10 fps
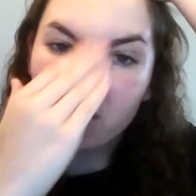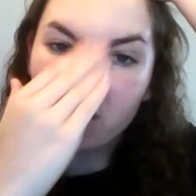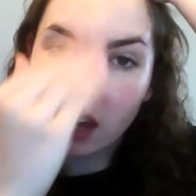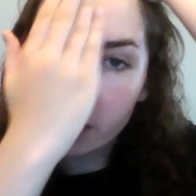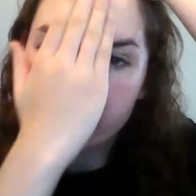
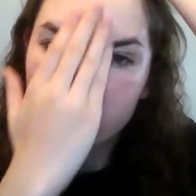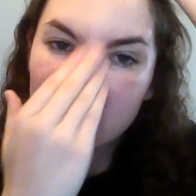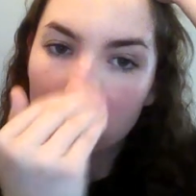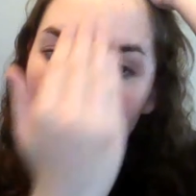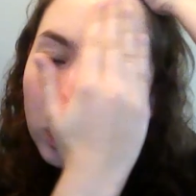face.
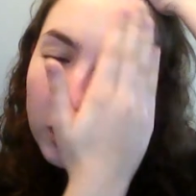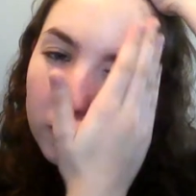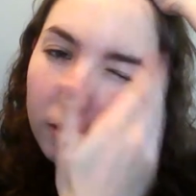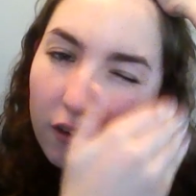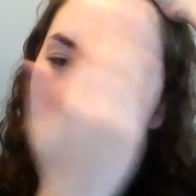
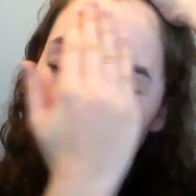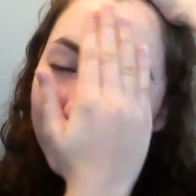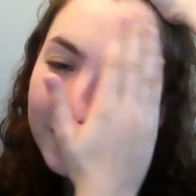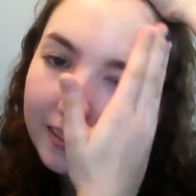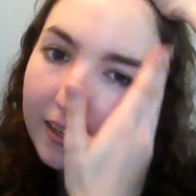Just my face.